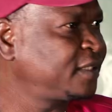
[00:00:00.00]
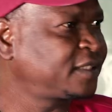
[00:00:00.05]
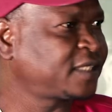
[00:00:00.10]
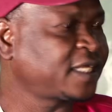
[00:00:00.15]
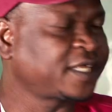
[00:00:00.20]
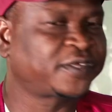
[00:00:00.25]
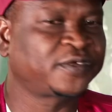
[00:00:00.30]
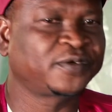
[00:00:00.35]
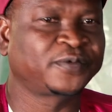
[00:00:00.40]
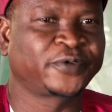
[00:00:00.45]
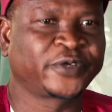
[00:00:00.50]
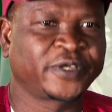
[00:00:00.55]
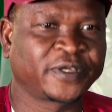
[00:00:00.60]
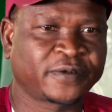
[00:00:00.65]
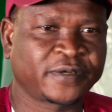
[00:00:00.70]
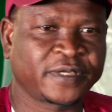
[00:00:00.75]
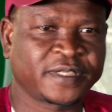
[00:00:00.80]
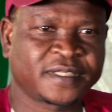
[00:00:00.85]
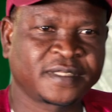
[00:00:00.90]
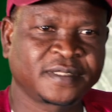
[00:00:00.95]
Thank you for the
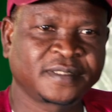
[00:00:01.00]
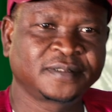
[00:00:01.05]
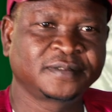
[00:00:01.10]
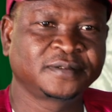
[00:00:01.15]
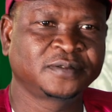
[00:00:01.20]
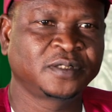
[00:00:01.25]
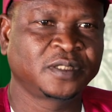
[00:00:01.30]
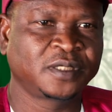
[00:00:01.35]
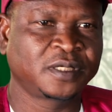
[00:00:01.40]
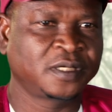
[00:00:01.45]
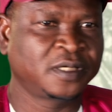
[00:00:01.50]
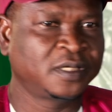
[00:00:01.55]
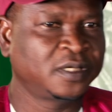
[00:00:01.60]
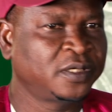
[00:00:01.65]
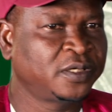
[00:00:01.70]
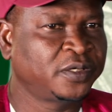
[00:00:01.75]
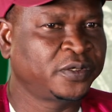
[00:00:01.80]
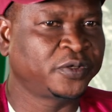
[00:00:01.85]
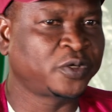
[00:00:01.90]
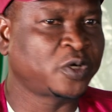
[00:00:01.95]
question.
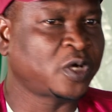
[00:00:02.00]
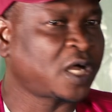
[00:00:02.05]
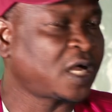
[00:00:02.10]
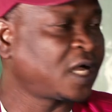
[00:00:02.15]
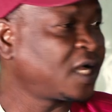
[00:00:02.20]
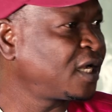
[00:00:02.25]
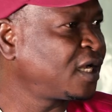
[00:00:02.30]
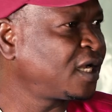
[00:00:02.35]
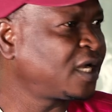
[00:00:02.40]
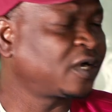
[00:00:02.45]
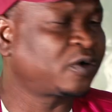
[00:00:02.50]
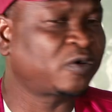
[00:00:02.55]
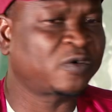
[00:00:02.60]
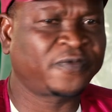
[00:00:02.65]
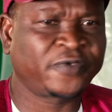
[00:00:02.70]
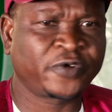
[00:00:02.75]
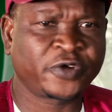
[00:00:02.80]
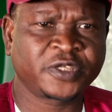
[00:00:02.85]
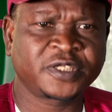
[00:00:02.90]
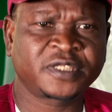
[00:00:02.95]

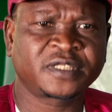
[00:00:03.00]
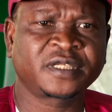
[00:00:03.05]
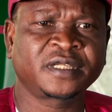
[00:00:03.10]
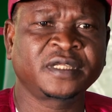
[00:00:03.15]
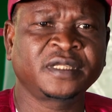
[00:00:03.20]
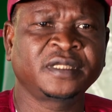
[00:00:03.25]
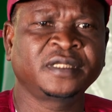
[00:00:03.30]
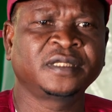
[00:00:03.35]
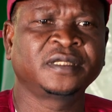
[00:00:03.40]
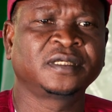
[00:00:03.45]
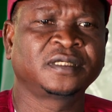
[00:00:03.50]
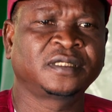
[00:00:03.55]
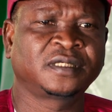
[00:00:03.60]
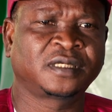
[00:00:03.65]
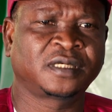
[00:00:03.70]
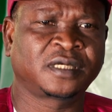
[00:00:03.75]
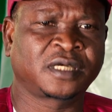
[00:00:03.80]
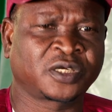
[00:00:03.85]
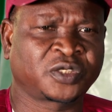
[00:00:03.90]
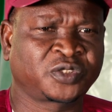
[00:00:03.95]
Agroforestry
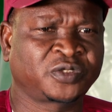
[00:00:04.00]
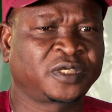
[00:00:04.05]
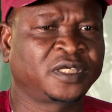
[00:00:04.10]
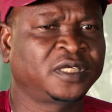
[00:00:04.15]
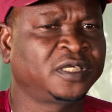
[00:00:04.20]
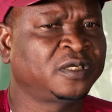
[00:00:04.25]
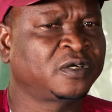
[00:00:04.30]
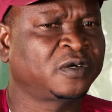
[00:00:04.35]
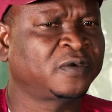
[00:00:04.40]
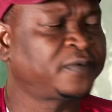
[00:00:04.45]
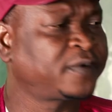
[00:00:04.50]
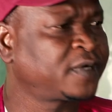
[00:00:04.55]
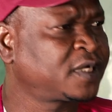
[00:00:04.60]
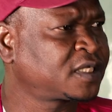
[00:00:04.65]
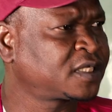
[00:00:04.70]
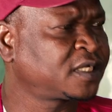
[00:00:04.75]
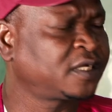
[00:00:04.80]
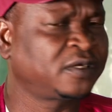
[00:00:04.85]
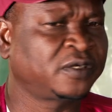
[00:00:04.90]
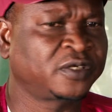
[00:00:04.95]
actually
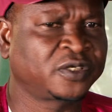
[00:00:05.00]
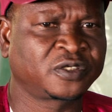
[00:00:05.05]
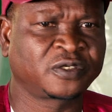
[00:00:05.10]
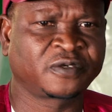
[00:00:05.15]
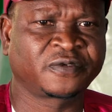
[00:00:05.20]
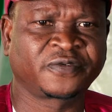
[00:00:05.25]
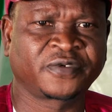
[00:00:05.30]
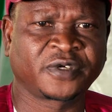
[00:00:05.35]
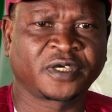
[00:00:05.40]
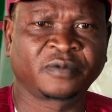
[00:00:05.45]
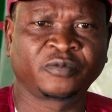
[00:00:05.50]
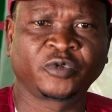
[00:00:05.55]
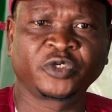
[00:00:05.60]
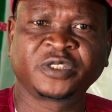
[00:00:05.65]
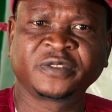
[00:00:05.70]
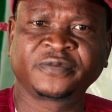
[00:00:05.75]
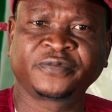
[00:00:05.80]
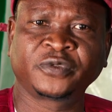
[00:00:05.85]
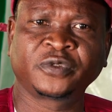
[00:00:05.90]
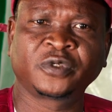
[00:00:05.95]
offers a lot of
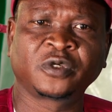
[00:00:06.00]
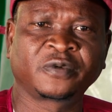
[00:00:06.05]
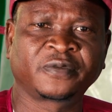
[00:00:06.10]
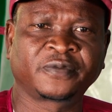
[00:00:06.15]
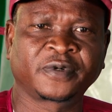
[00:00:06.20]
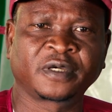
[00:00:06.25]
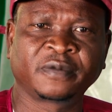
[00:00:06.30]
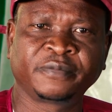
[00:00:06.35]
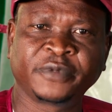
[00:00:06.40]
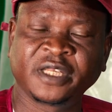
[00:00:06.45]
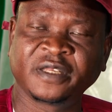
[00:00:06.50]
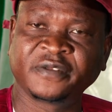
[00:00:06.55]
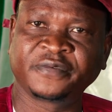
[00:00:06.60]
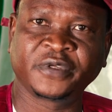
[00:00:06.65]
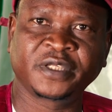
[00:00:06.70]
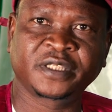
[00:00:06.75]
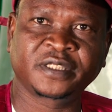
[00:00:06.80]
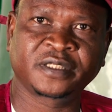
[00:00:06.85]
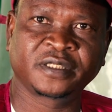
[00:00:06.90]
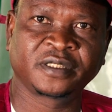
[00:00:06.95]
multiple of
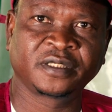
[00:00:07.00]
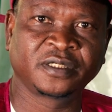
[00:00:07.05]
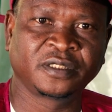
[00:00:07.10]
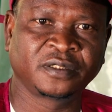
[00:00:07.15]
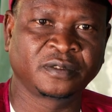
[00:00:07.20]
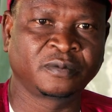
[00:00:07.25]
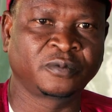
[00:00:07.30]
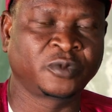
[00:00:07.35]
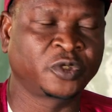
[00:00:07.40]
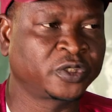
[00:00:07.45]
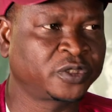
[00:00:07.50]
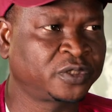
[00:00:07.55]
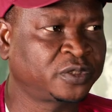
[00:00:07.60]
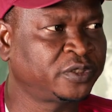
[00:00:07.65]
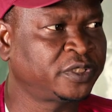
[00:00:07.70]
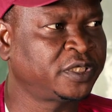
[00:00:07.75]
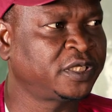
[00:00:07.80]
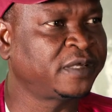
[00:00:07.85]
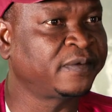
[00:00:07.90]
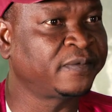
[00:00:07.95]
benefits, both
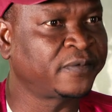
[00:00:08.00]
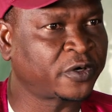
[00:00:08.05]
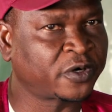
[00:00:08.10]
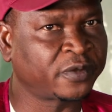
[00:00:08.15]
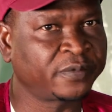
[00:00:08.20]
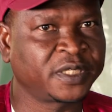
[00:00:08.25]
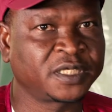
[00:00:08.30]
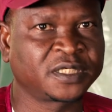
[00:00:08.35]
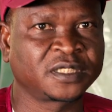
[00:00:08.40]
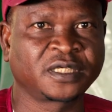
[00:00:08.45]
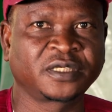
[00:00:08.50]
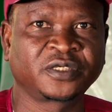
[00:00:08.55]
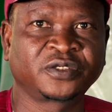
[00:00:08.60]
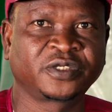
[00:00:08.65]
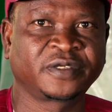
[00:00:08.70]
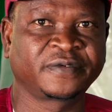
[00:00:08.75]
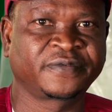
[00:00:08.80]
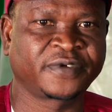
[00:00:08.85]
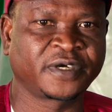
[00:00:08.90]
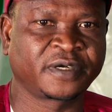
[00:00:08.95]
to the environment and
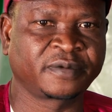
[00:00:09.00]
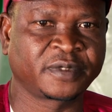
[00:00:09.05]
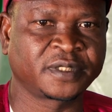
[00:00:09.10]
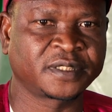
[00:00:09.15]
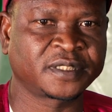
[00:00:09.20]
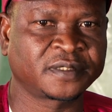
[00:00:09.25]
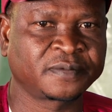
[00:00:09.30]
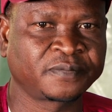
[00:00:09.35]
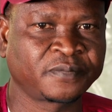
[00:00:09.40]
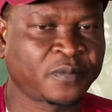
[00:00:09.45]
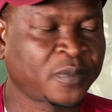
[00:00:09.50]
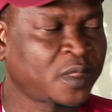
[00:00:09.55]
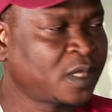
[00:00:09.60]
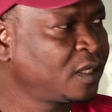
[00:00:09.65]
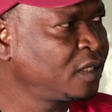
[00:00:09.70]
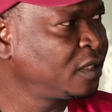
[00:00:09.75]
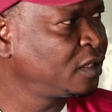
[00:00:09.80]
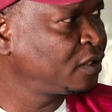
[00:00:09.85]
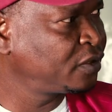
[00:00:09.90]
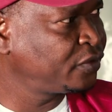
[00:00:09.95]
to the farmers.
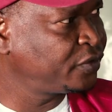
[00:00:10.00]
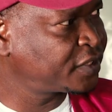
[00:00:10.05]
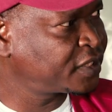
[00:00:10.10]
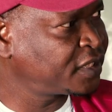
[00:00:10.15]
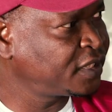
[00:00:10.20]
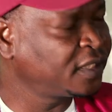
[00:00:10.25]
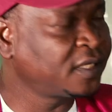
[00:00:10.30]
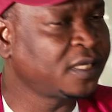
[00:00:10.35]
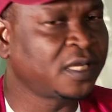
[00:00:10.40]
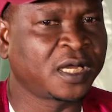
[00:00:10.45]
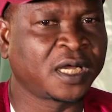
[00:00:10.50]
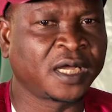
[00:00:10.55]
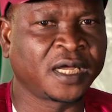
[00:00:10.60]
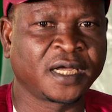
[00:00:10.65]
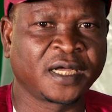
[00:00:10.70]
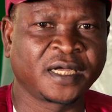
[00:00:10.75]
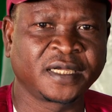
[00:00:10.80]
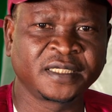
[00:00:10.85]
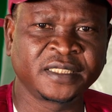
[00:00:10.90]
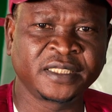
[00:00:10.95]
You see,
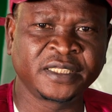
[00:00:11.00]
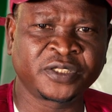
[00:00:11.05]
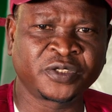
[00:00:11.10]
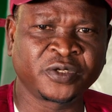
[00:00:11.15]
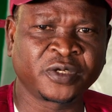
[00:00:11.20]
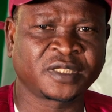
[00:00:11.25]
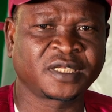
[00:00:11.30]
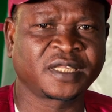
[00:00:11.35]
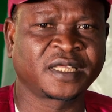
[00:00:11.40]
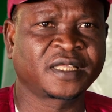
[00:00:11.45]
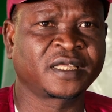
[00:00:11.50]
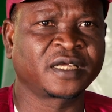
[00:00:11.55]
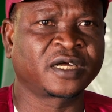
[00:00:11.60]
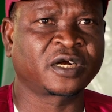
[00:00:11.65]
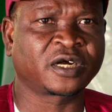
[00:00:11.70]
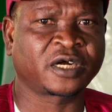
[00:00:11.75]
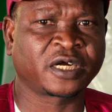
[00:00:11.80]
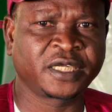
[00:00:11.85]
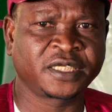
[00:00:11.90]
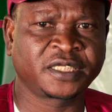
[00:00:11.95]
it's just like
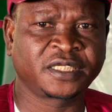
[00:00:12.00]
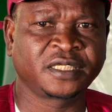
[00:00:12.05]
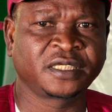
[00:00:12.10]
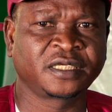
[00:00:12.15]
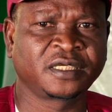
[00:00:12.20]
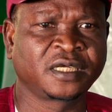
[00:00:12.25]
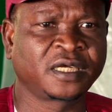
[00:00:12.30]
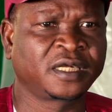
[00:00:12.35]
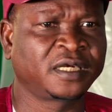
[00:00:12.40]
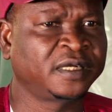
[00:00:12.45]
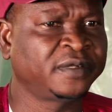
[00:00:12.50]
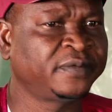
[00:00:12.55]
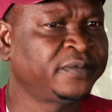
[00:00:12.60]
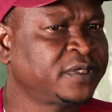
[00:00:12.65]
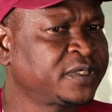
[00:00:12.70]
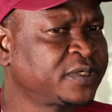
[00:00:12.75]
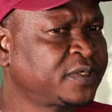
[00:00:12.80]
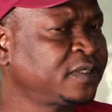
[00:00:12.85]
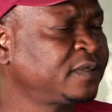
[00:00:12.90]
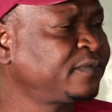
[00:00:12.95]
creating a
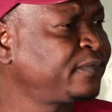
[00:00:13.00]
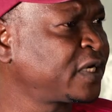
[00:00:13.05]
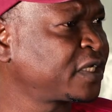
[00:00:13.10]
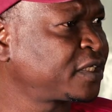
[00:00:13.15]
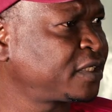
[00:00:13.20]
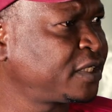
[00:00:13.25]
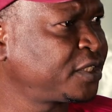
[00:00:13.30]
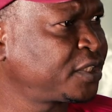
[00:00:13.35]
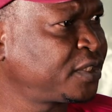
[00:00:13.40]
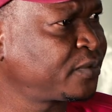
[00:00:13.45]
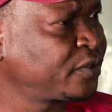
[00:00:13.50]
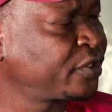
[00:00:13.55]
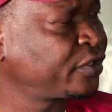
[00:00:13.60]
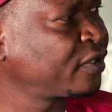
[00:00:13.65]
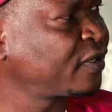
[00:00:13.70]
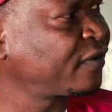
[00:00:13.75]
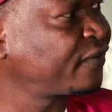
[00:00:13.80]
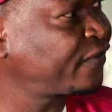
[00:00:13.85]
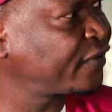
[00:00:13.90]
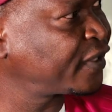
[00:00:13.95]
living partnership
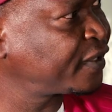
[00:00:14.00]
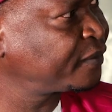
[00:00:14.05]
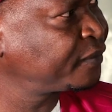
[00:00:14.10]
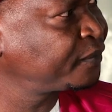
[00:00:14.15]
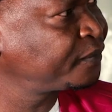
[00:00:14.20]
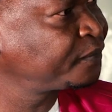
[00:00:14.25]
on your farm